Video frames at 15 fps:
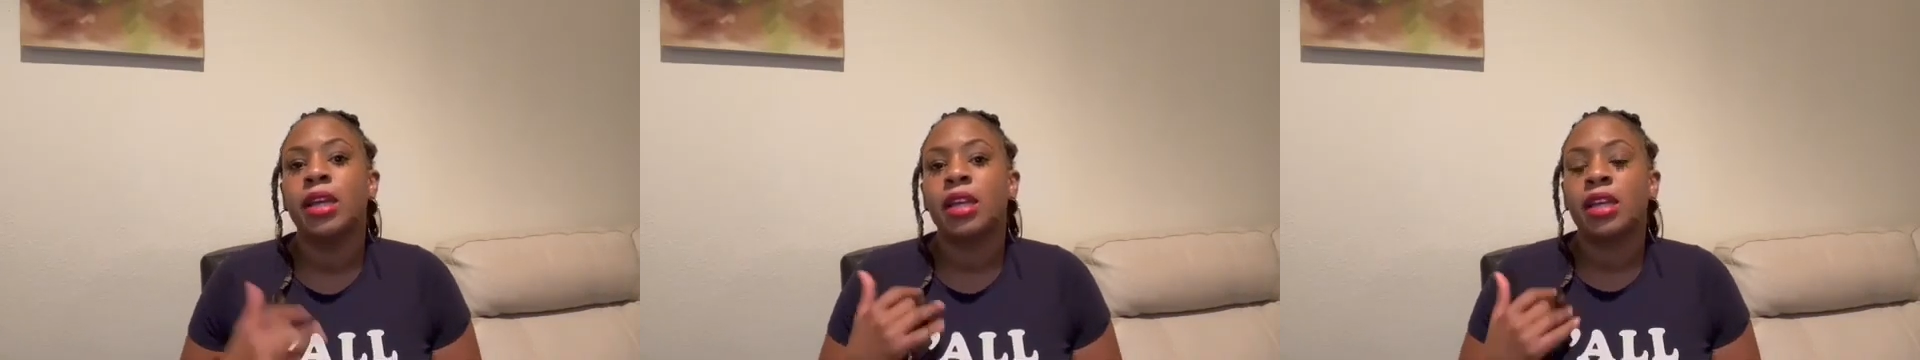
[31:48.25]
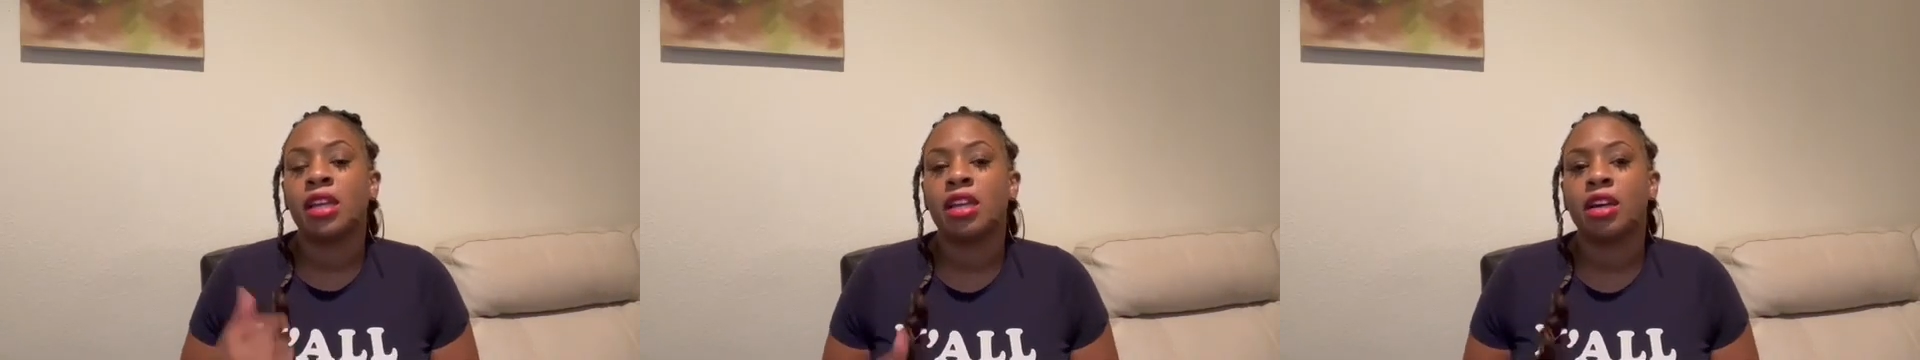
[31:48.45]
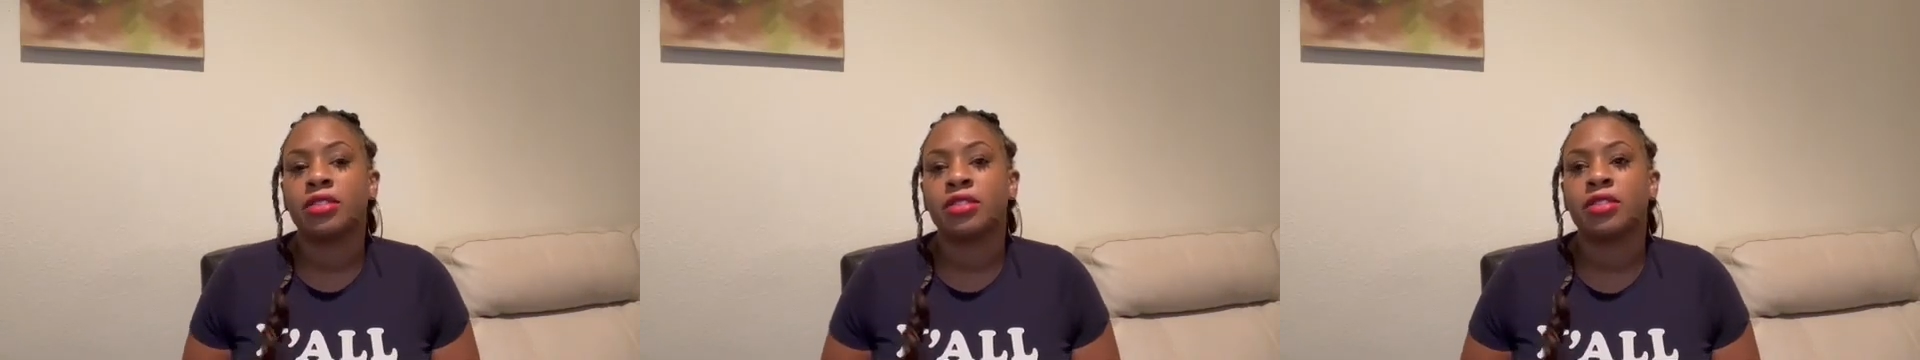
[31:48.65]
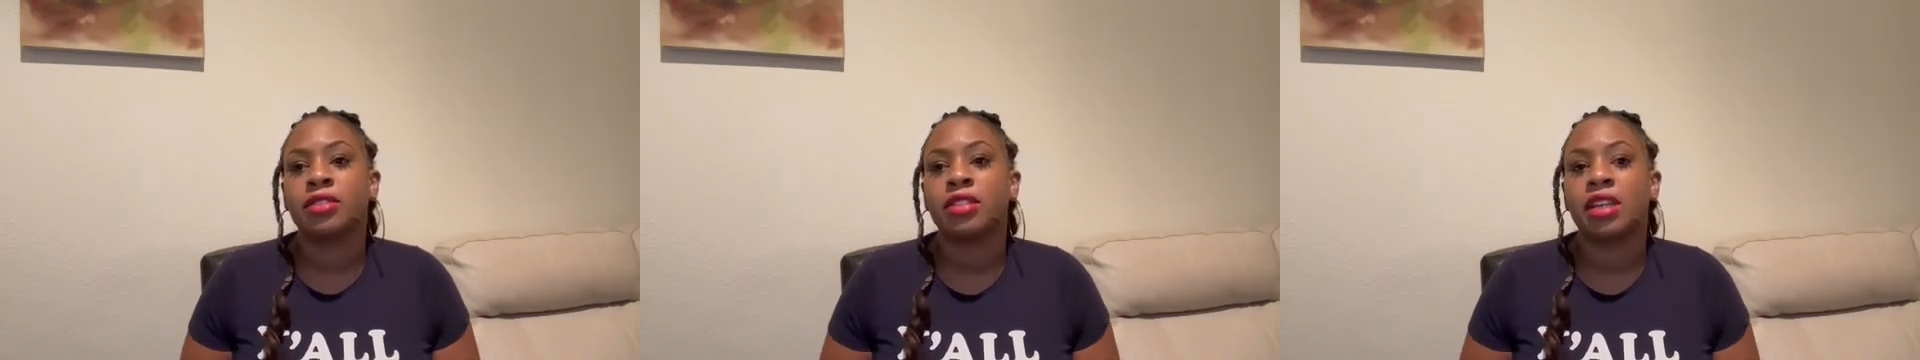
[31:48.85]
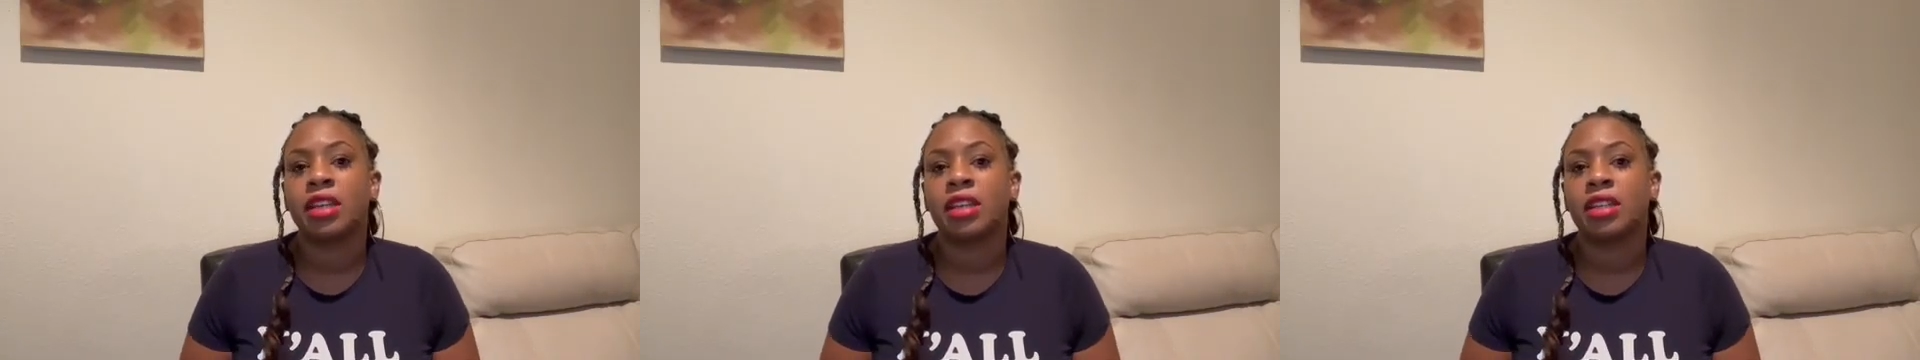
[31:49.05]
He also
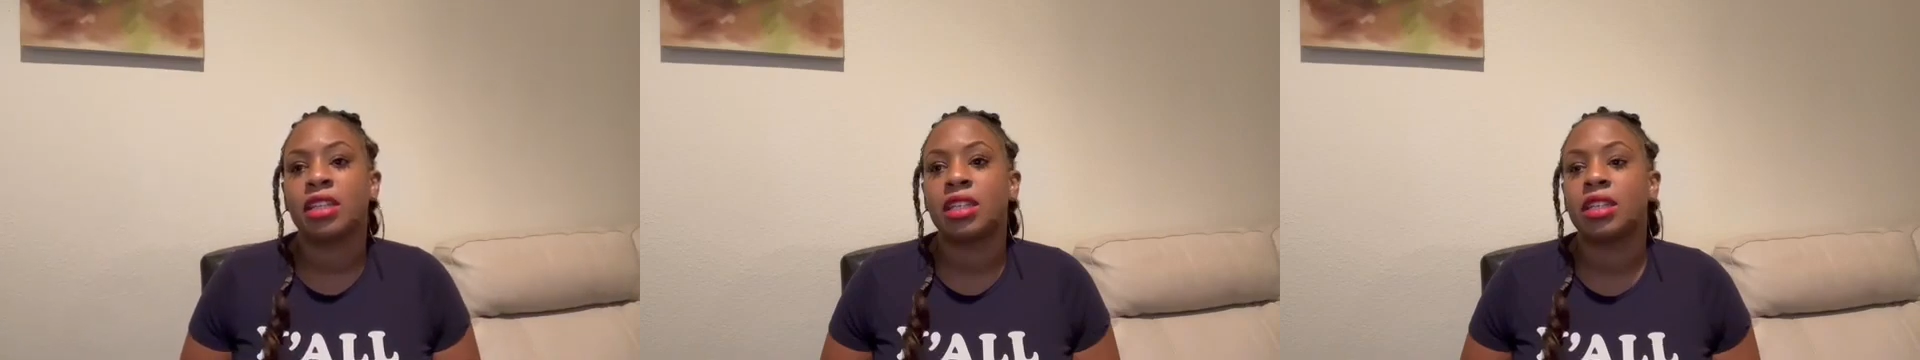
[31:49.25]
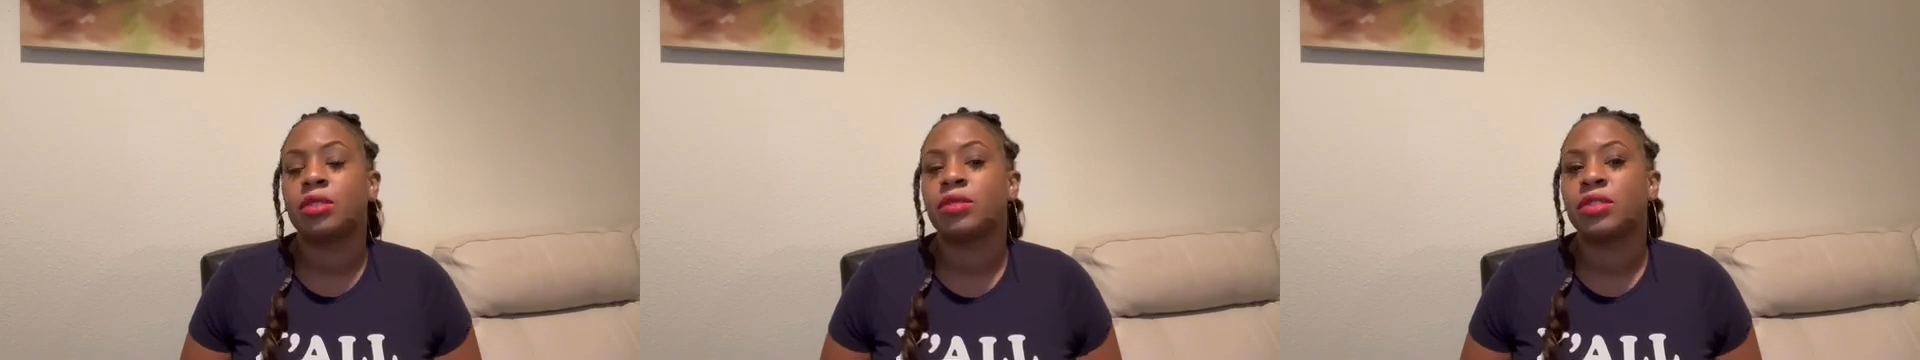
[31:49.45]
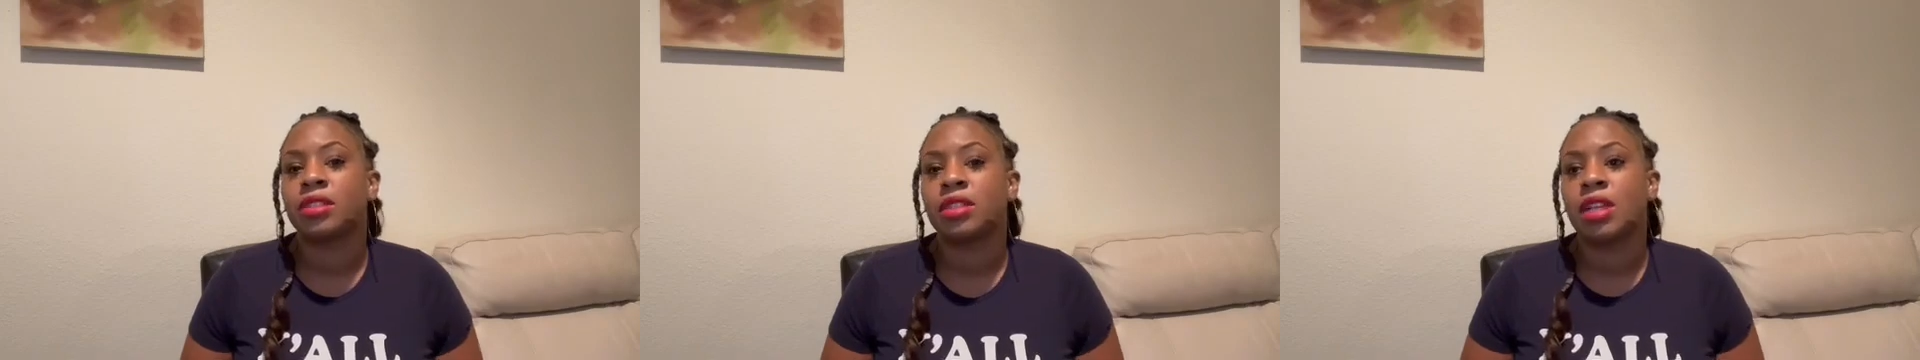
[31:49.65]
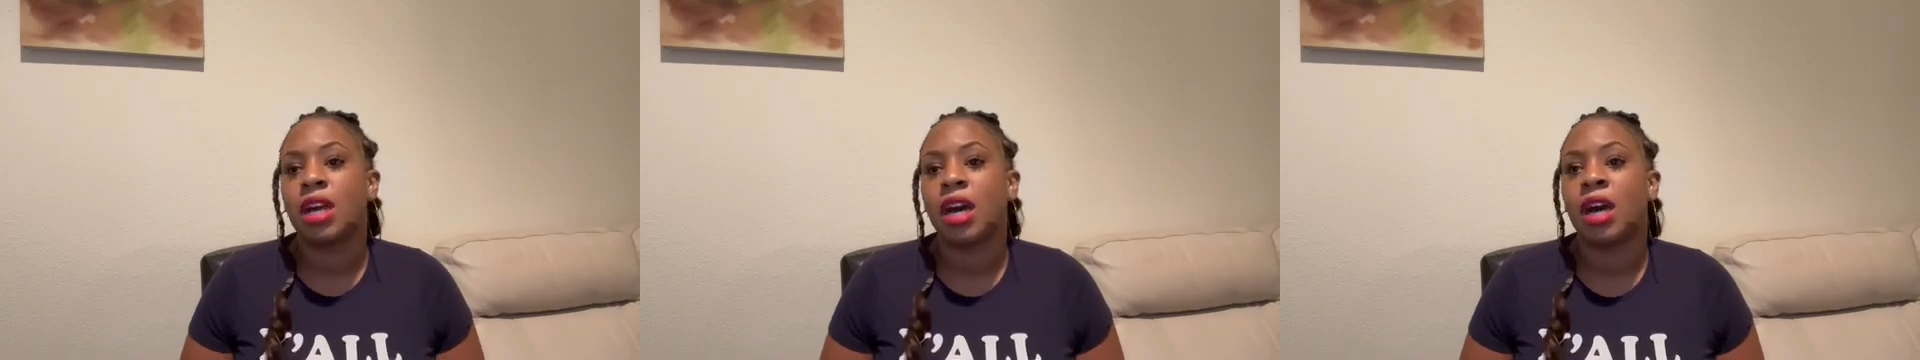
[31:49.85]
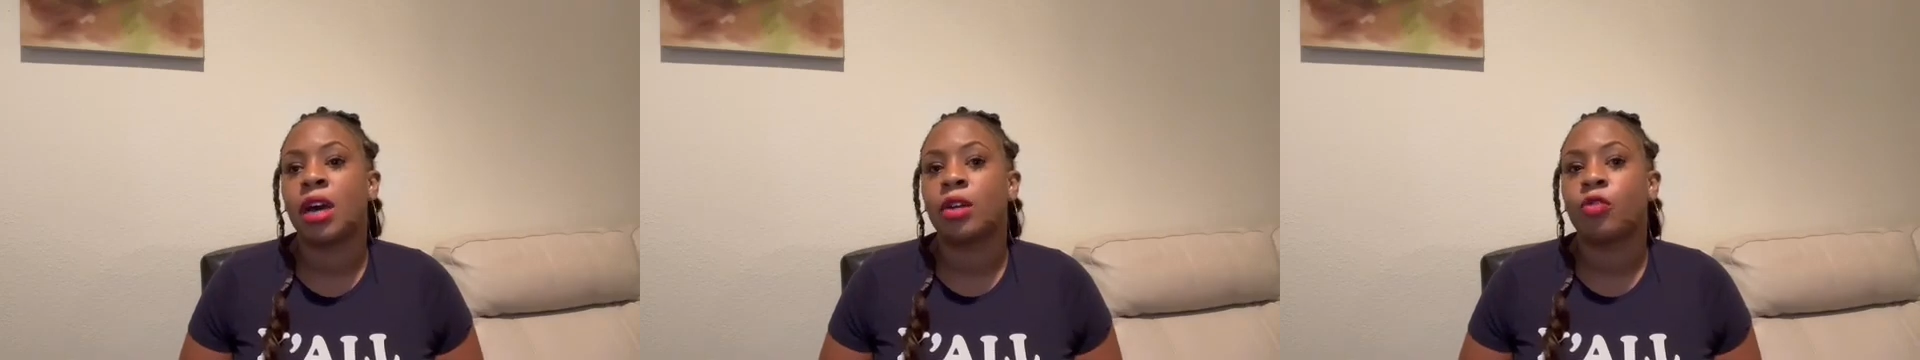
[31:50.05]
said he was
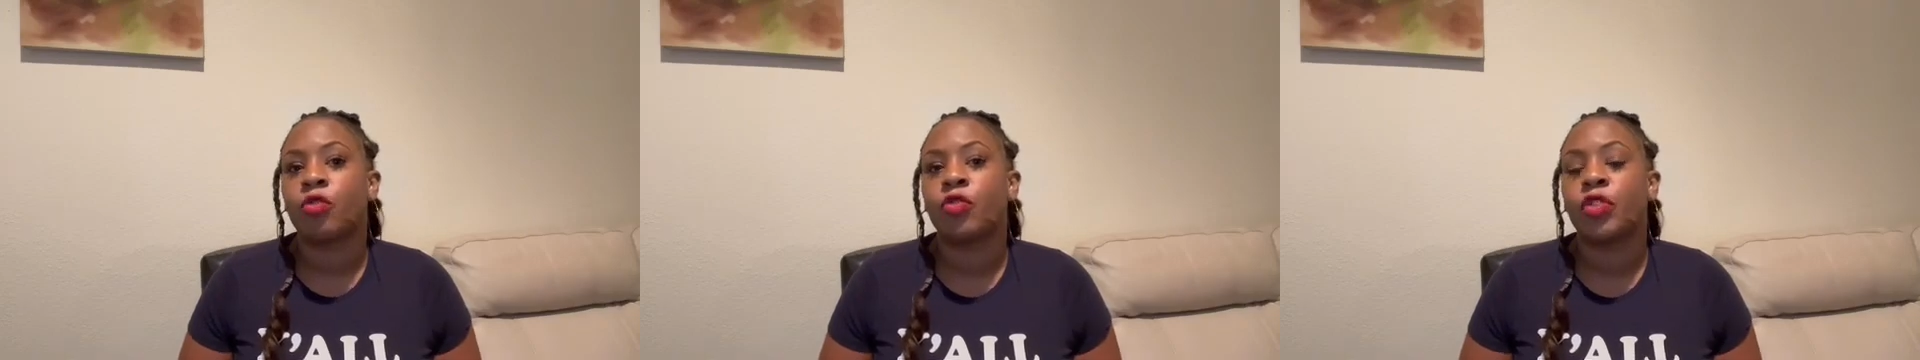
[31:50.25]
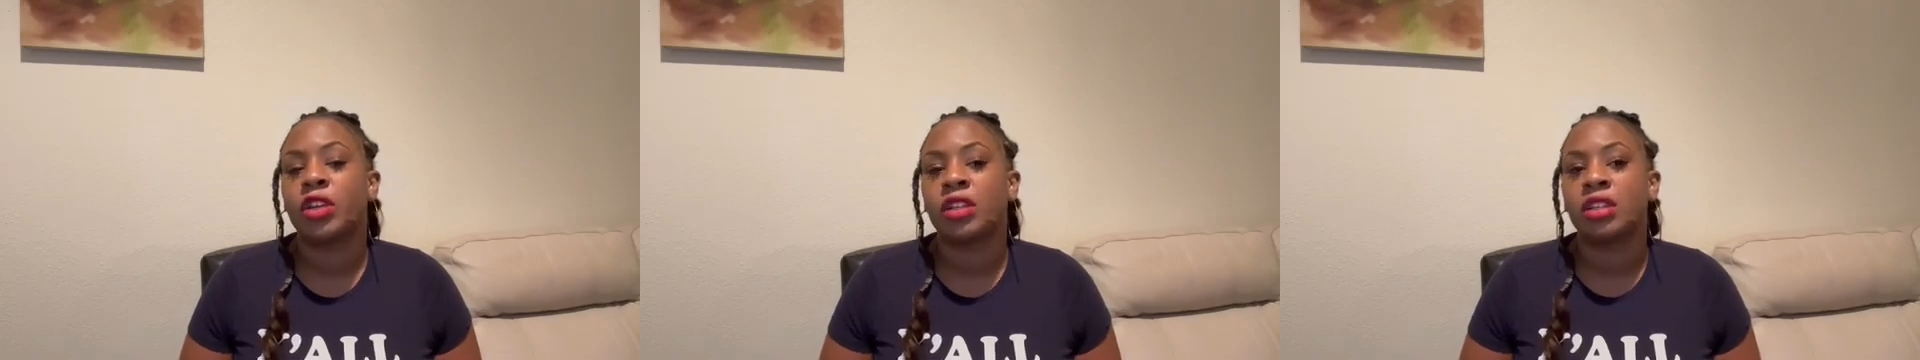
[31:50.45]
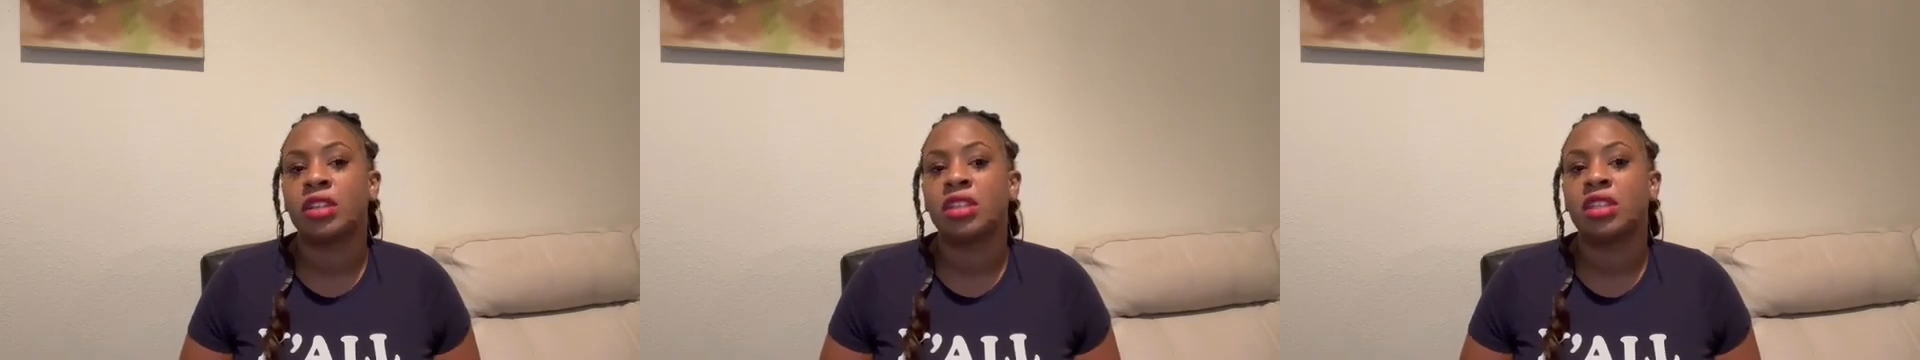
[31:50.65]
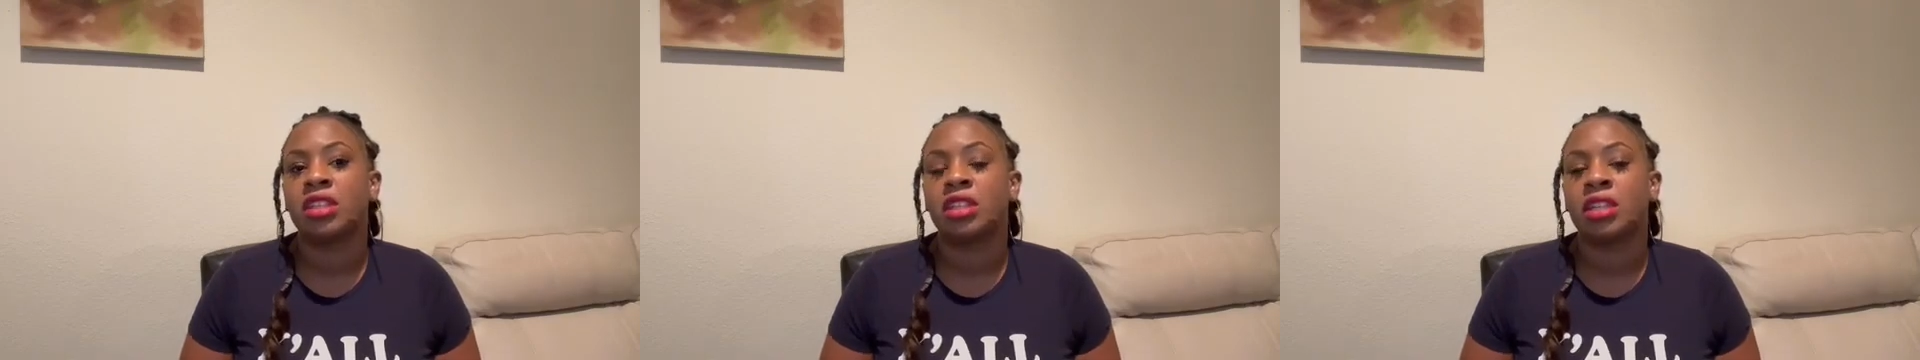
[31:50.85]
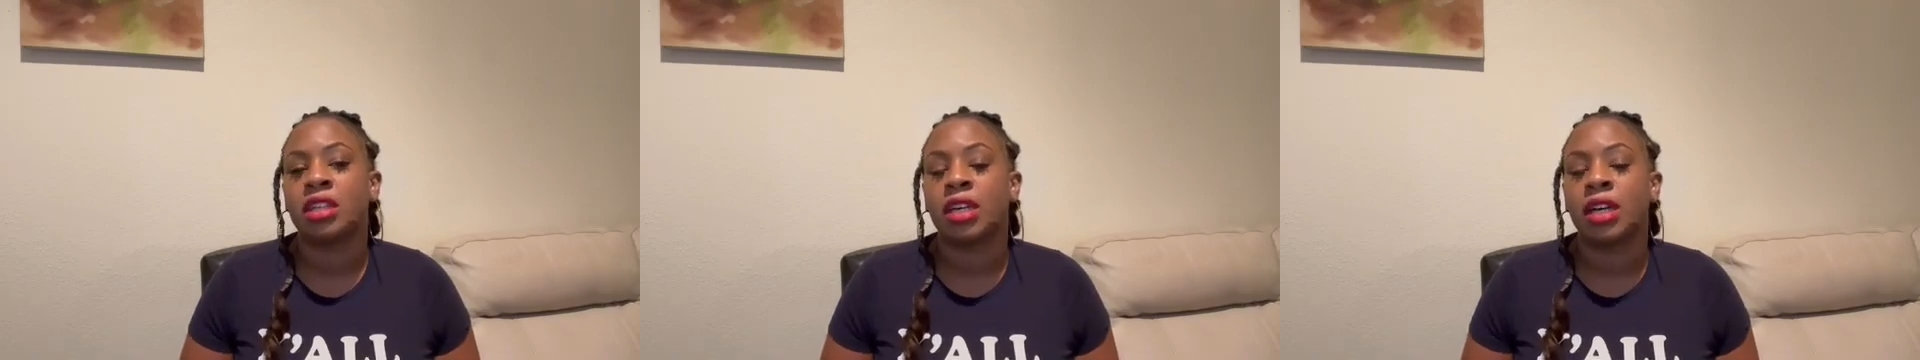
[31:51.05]
not feeling